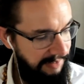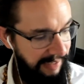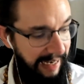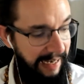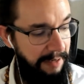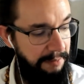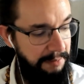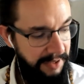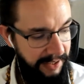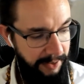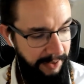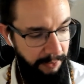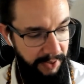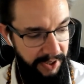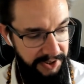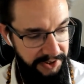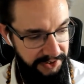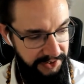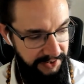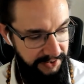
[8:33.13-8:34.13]
time that I
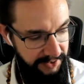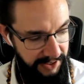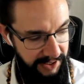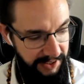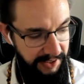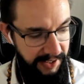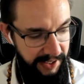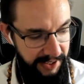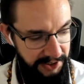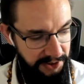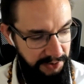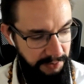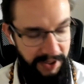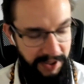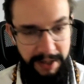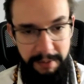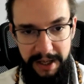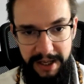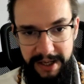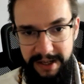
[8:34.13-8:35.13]
waste in case
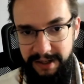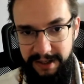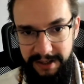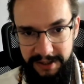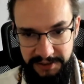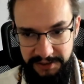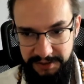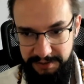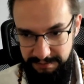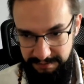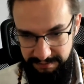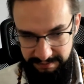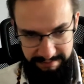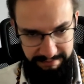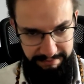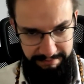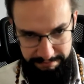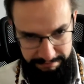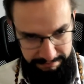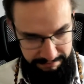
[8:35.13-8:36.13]
what I'm getting is
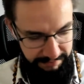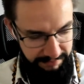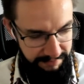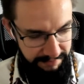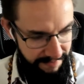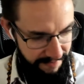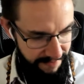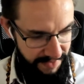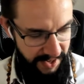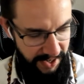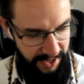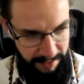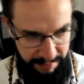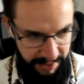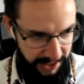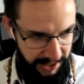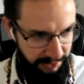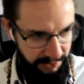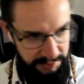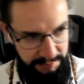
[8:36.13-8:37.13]
a
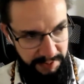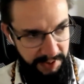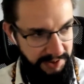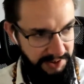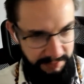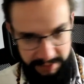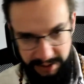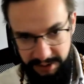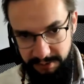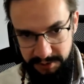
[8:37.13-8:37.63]
bad response,